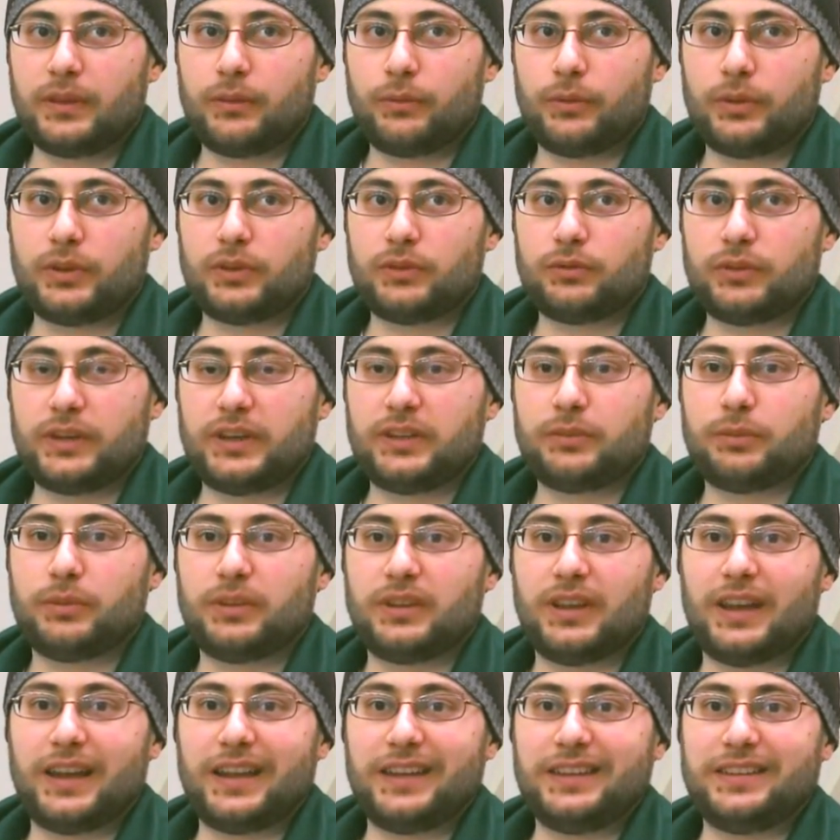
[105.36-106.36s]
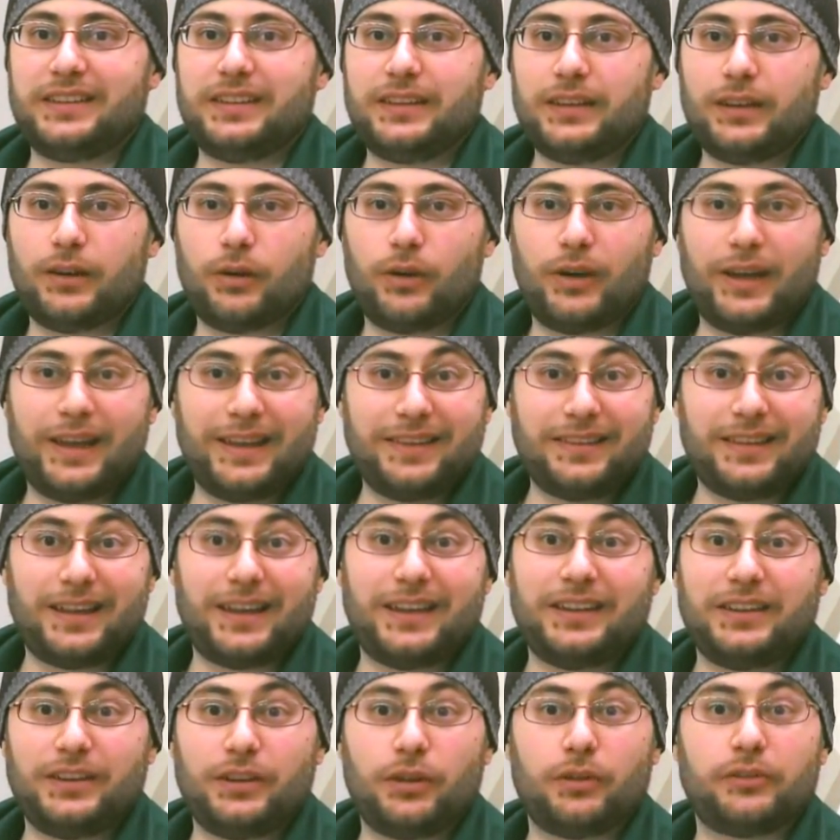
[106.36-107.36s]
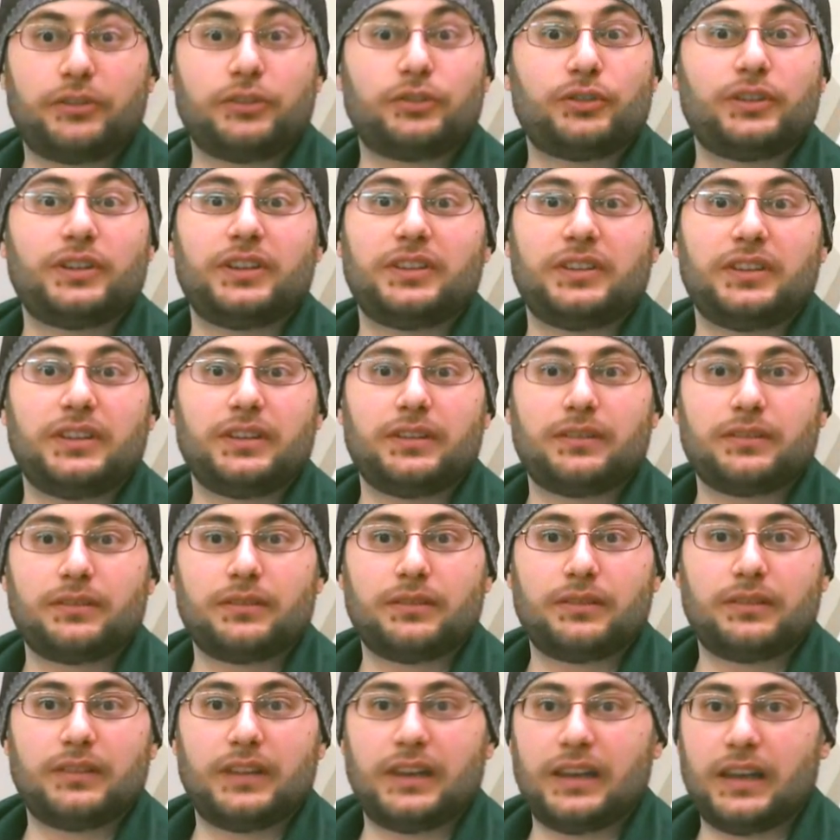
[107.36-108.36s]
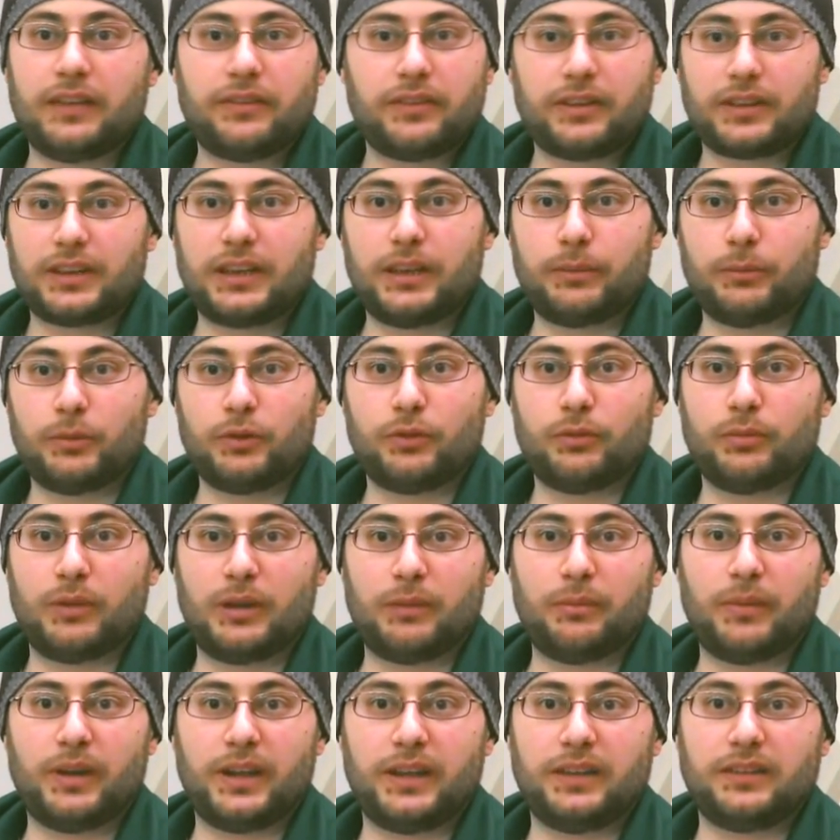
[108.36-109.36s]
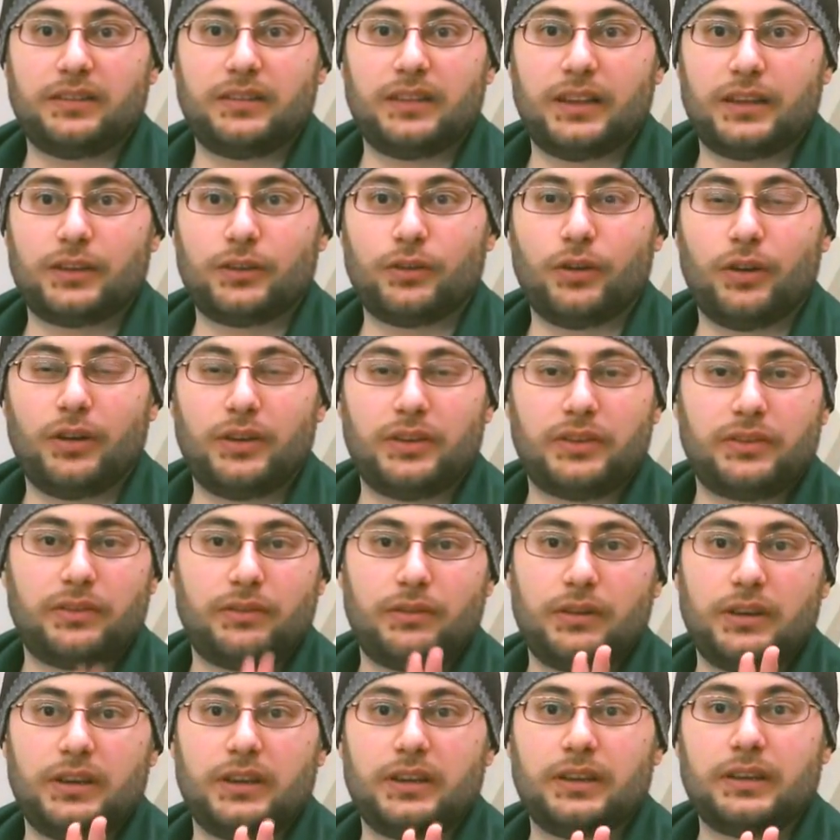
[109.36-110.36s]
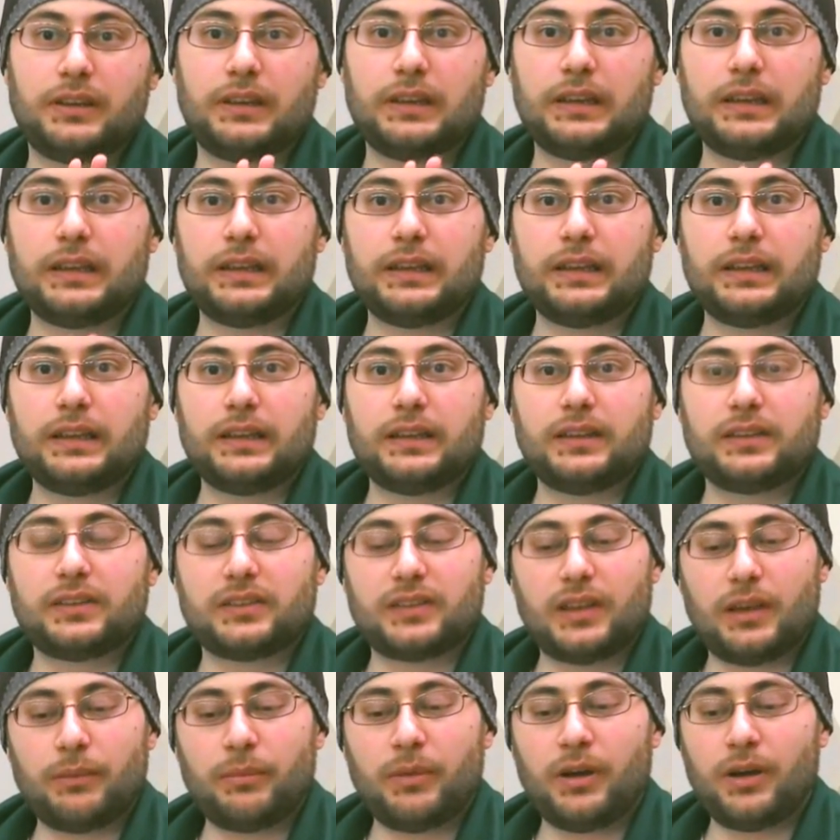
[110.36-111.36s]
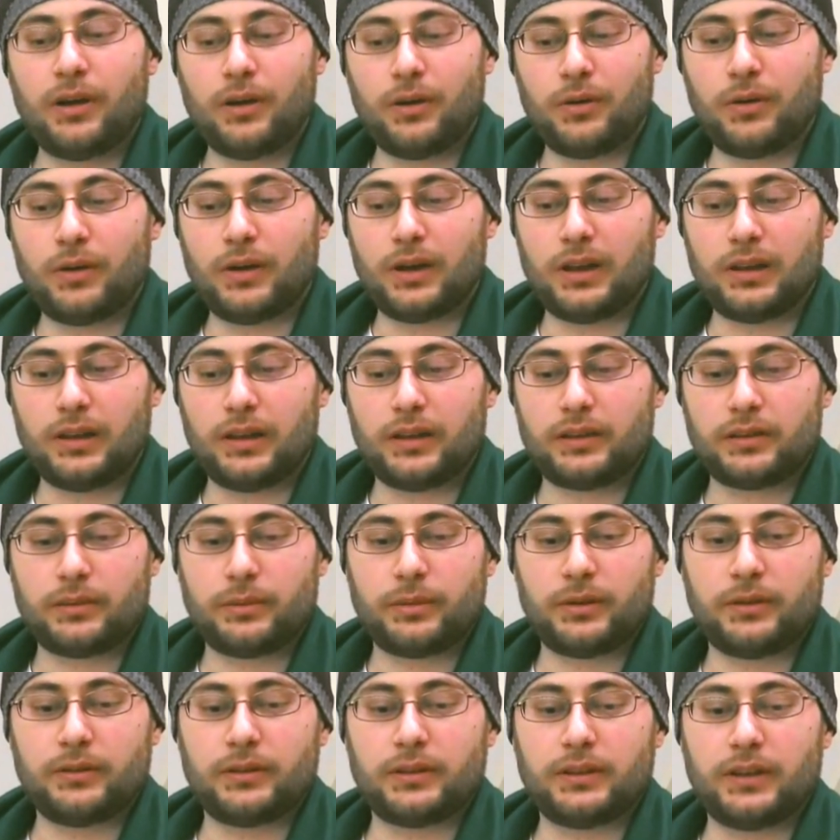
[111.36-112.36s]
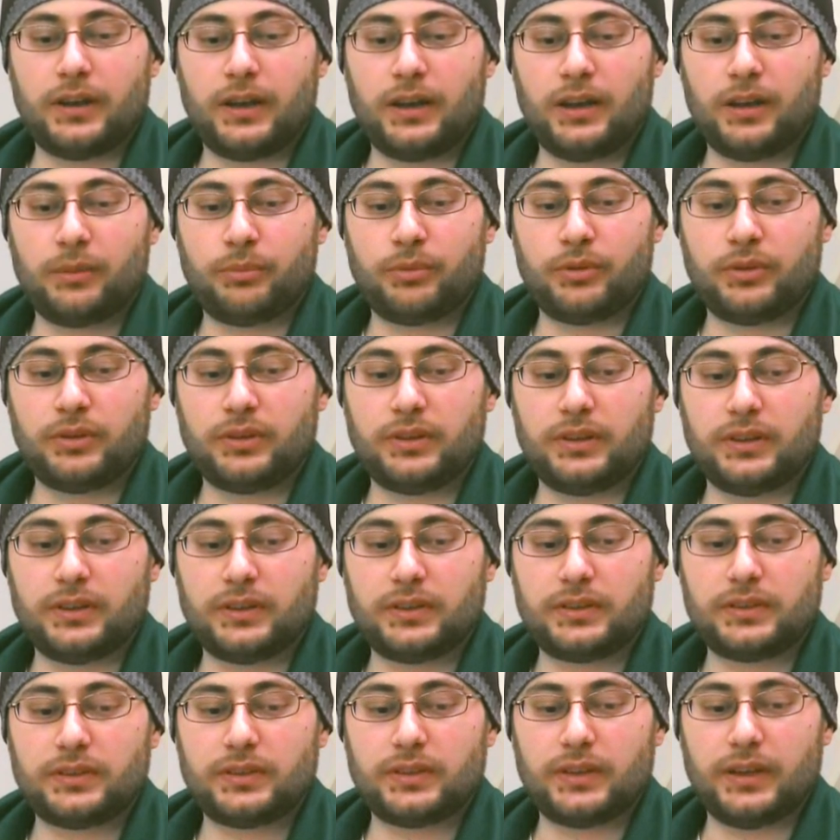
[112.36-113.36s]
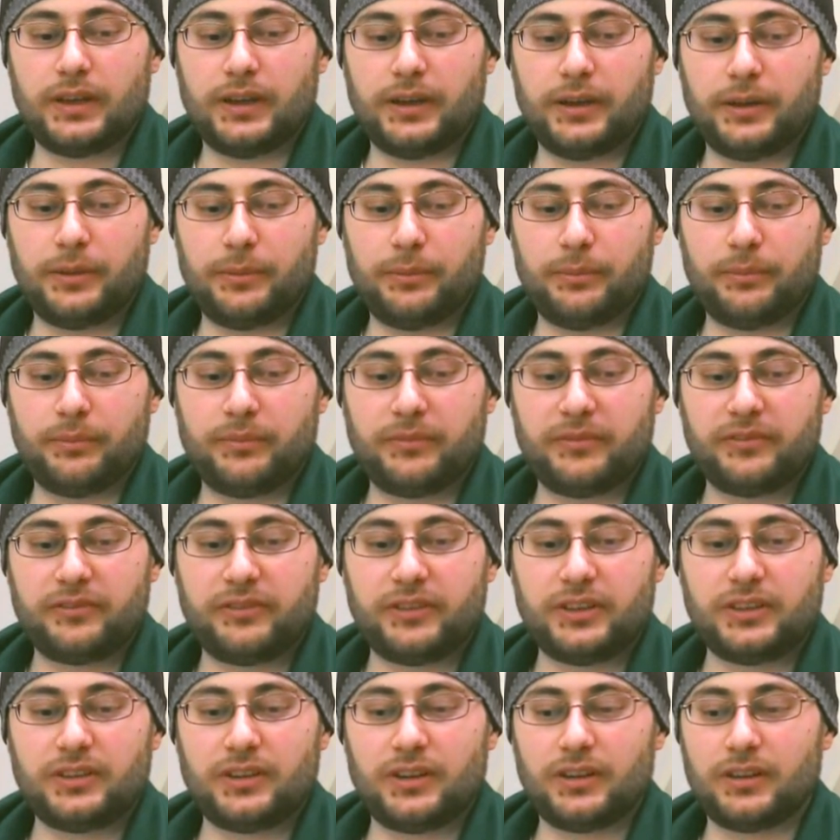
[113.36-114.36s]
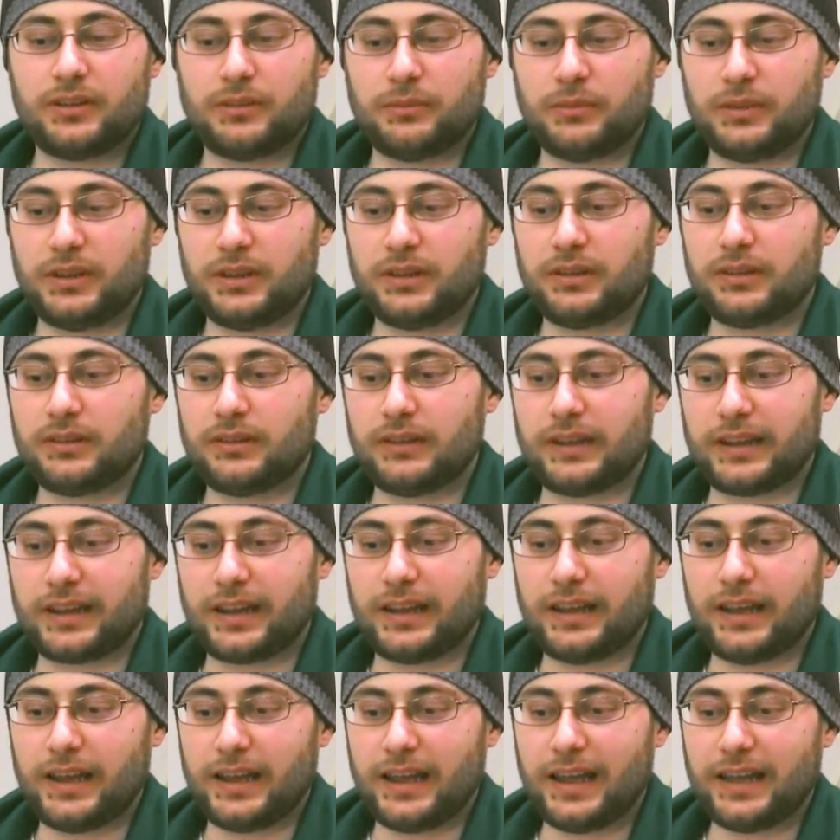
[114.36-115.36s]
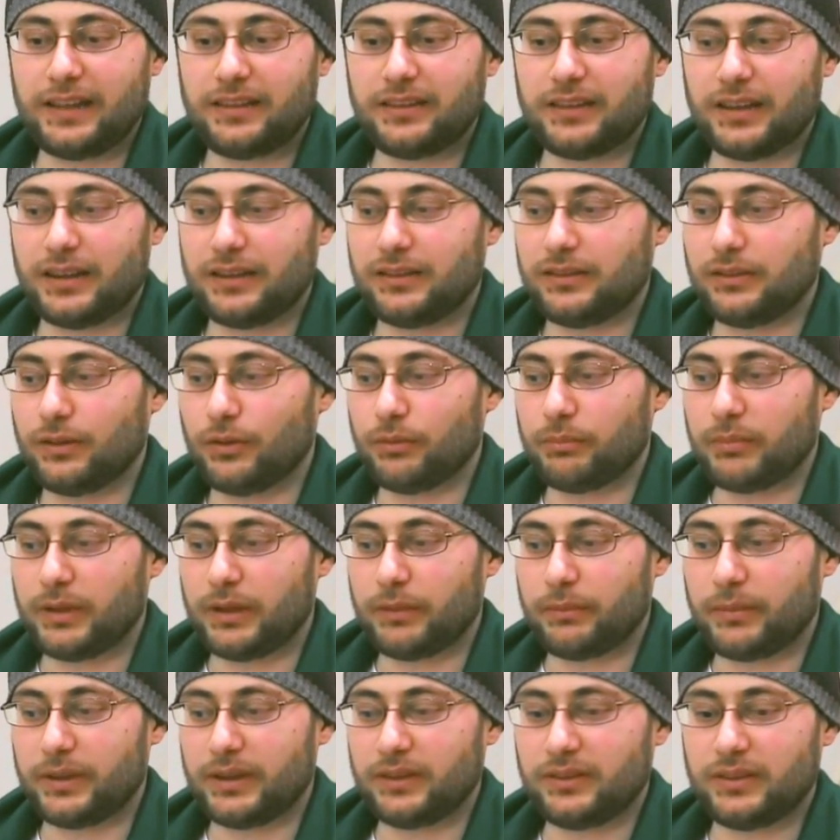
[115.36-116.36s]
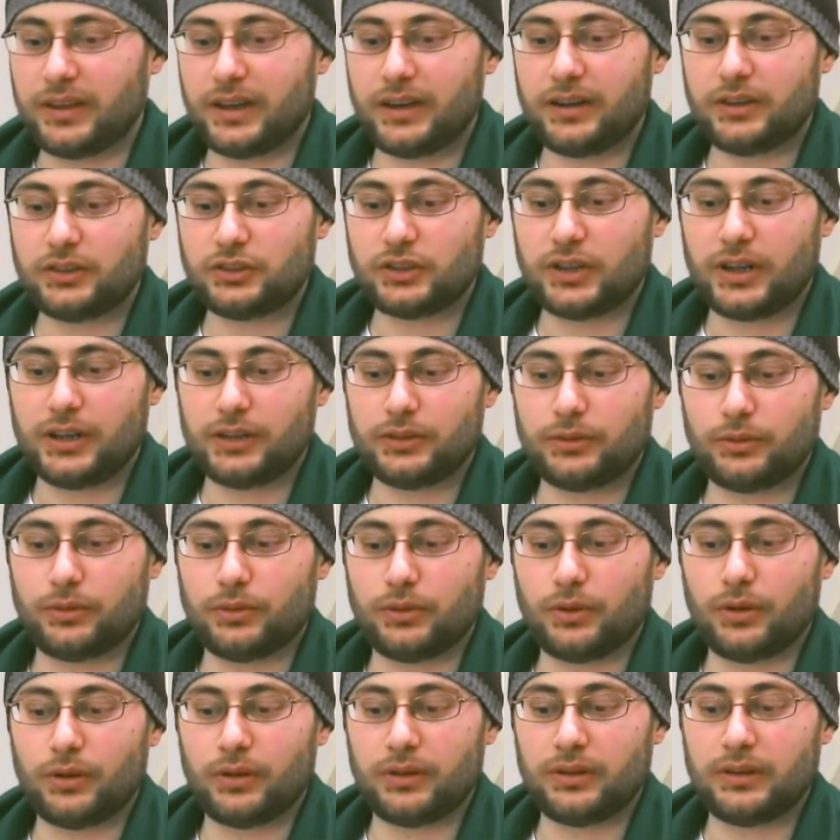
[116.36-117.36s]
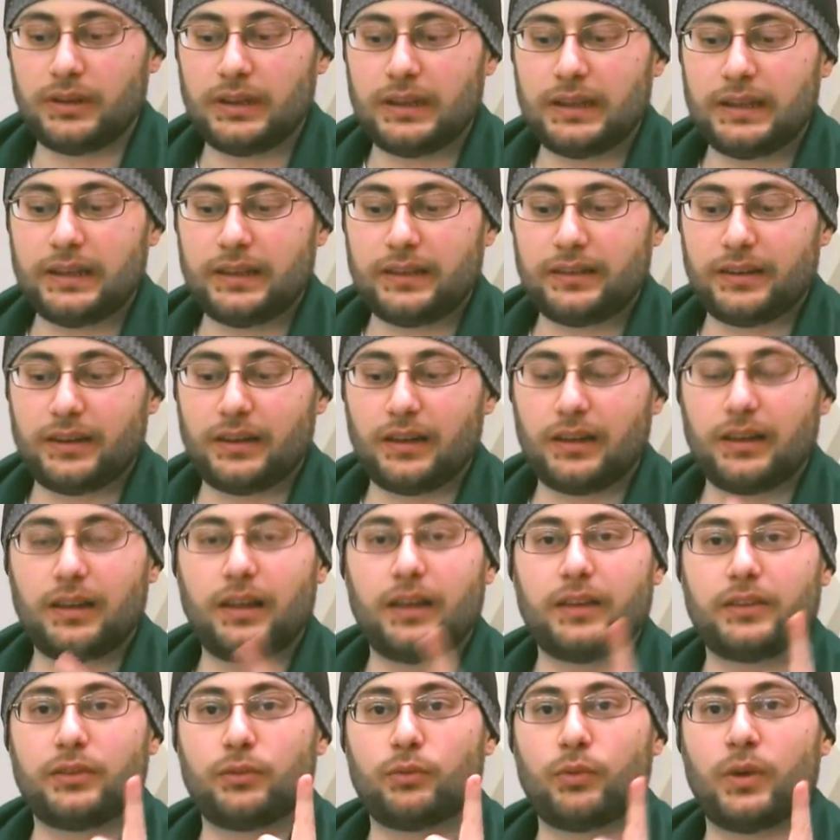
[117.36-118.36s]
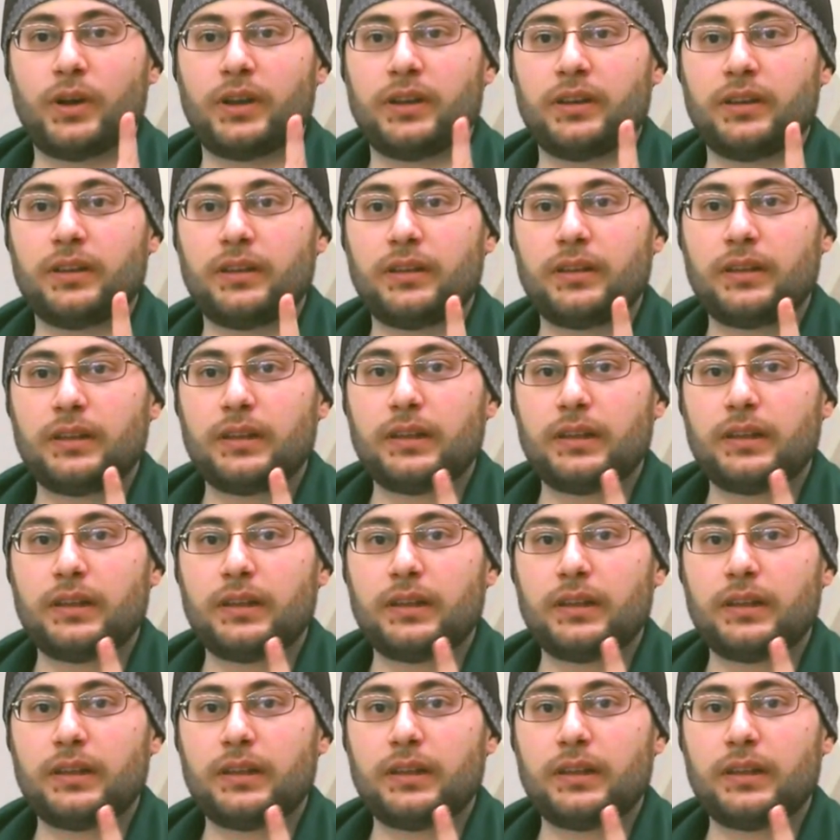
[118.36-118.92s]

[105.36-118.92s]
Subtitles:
was raised with the idea or had the idea of Trinity. That never came into my mind, that God is three. Somehow Allah subhanahu wa ta'ala put this fitra in me, like I had that my entire childhood on that Allah is one,